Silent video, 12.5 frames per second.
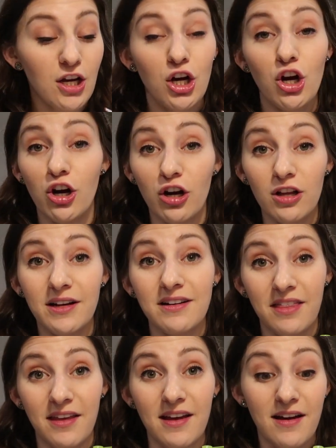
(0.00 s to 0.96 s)

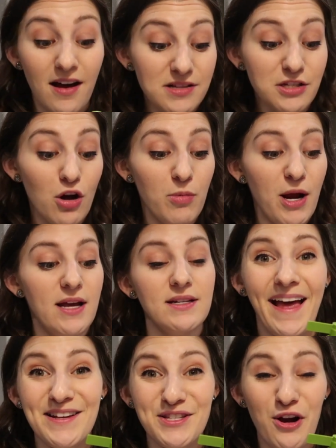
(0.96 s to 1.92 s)
Kirkland, the Costco brand,
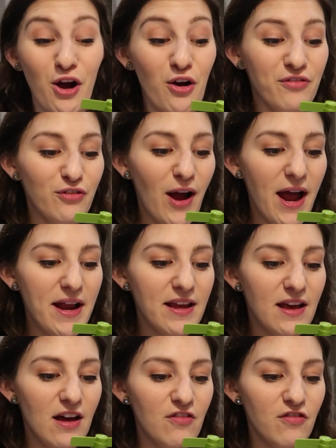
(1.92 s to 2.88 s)
has their own
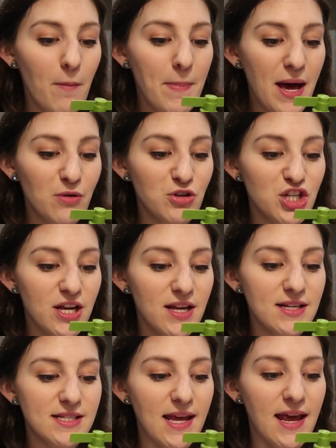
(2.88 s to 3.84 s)
variety of
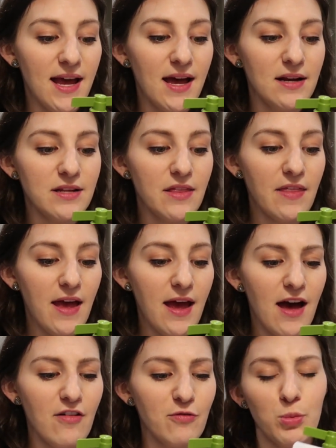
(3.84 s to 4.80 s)
pouches and they
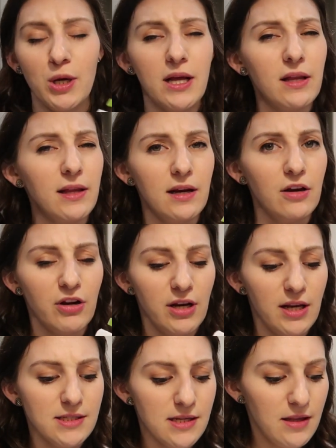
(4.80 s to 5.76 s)
have pretty clean
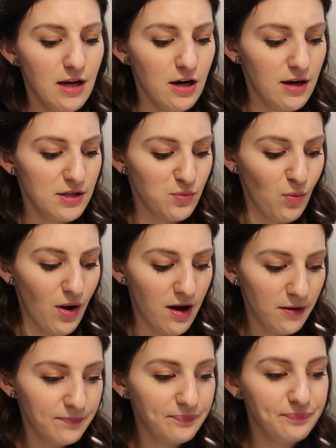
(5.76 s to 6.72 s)
ingredients in there as
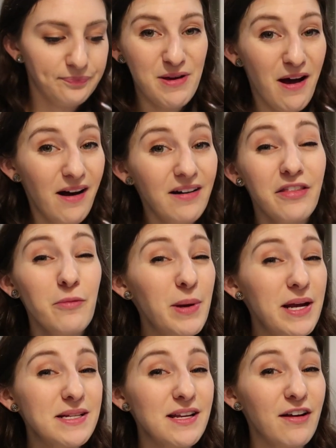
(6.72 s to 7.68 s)
well. Beyond the
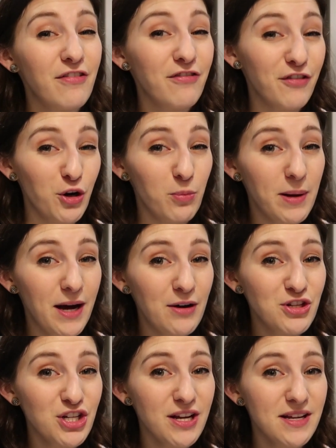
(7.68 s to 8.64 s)
basic fruit
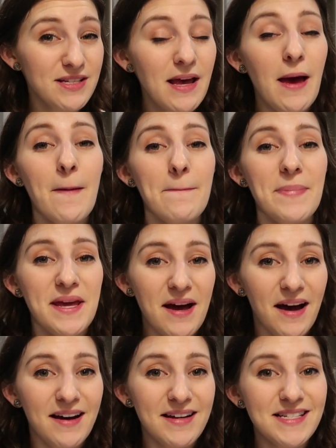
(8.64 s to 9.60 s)
pouches,
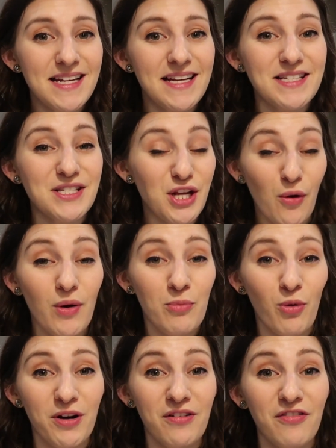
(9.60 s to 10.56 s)
because it's so
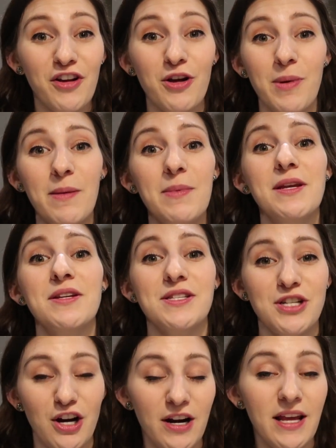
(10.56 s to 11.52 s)
important for your baby to
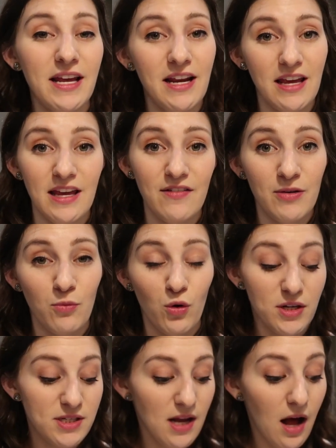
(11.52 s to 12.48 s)
start eating even
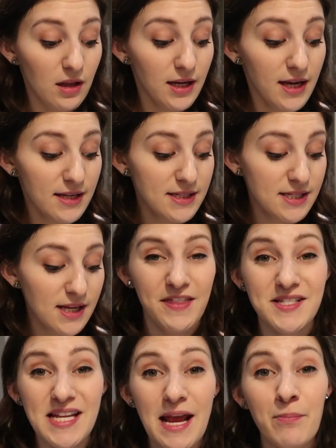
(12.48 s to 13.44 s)
more solids,
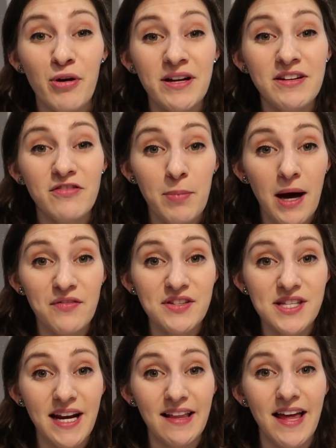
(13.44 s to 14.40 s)
the same brand of puffs
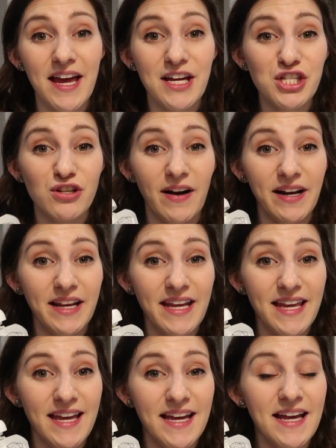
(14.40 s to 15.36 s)
that I like, Serenity
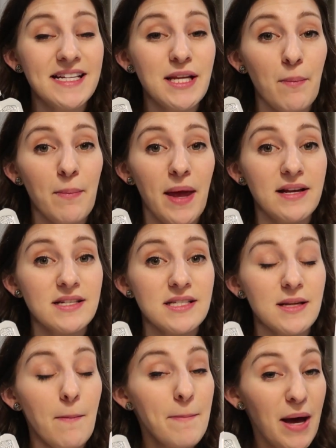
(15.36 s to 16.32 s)
Kids,
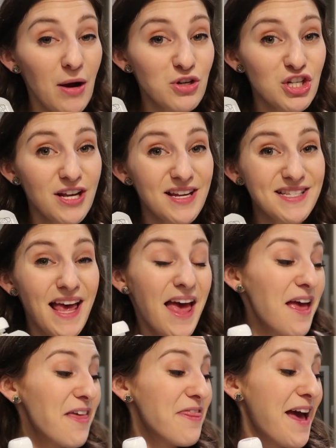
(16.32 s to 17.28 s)
makes pouches
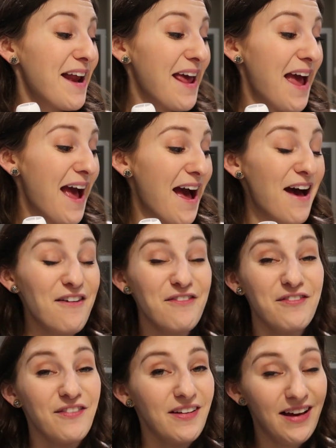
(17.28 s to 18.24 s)
that
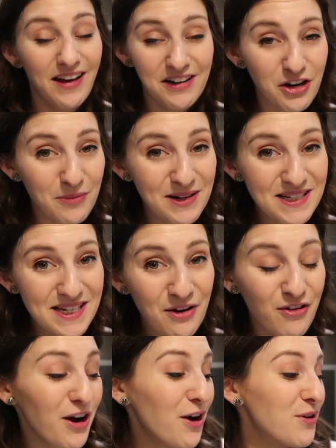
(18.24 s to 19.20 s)
have, I know it might
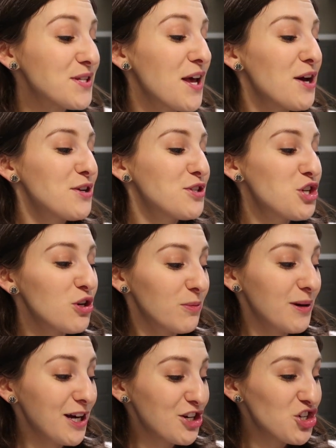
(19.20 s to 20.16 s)
sound gross,
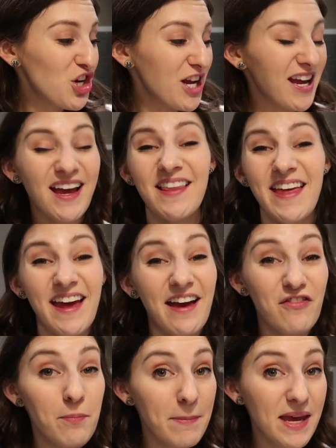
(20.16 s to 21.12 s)
turmeric chicken. They
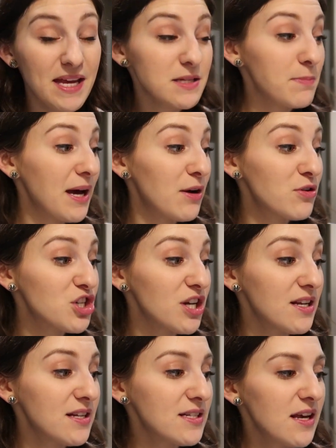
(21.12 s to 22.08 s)
have meat
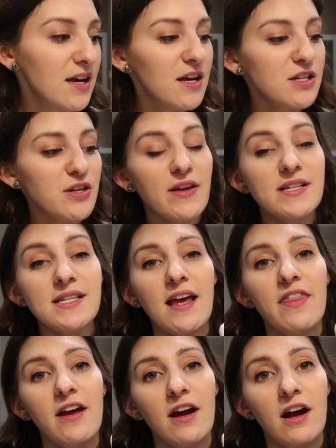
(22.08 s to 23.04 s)
pouches. So they
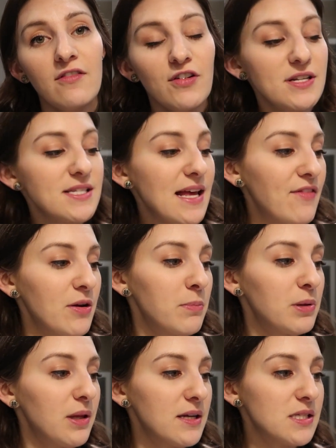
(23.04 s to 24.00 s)
say they are for
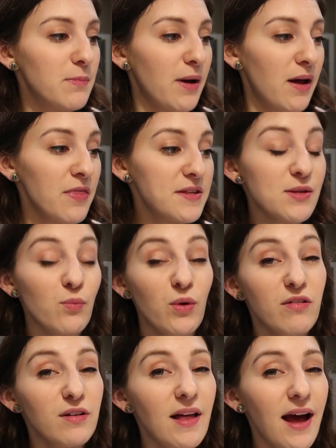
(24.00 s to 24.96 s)
7+ months.
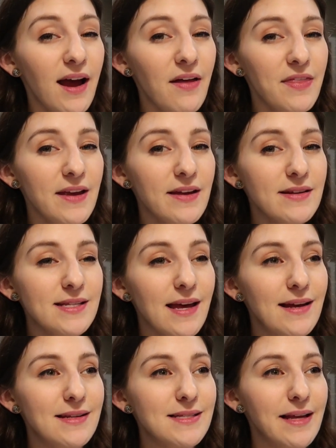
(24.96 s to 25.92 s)
We rely on these
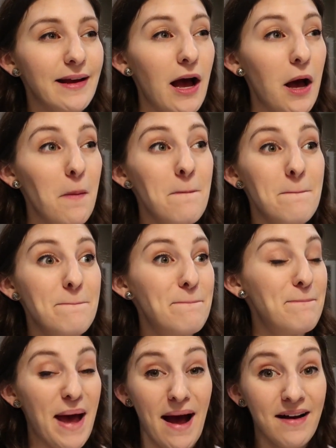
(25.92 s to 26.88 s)
as like a
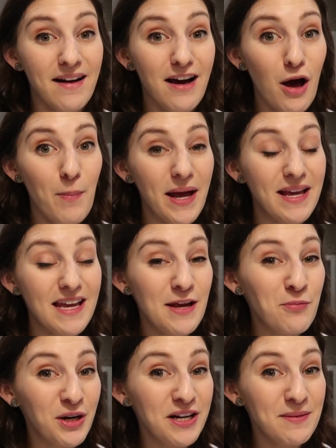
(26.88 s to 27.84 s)
backup. I
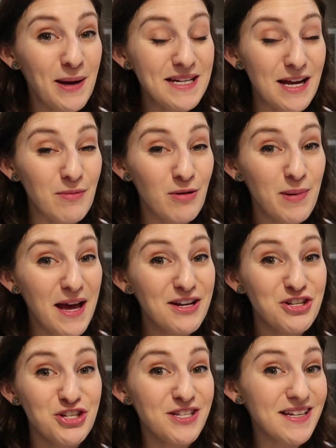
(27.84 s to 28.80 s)
keep one in my diaper
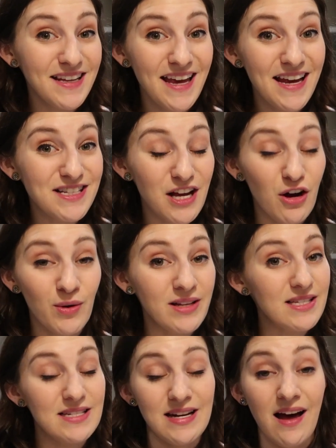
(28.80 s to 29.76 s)
bag just in case
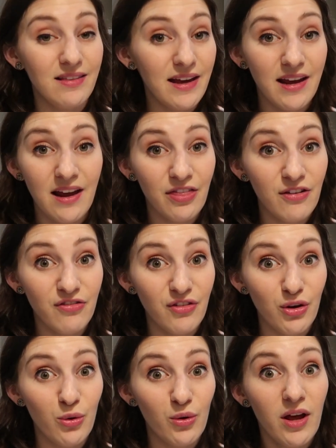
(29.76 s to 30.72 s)
Owen's not liking the
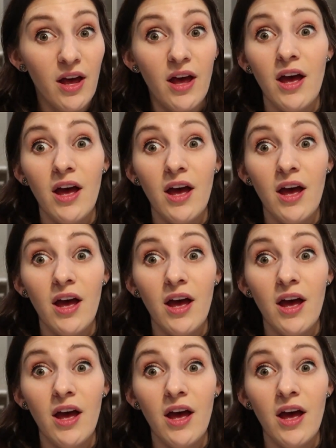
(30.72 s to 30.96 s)
food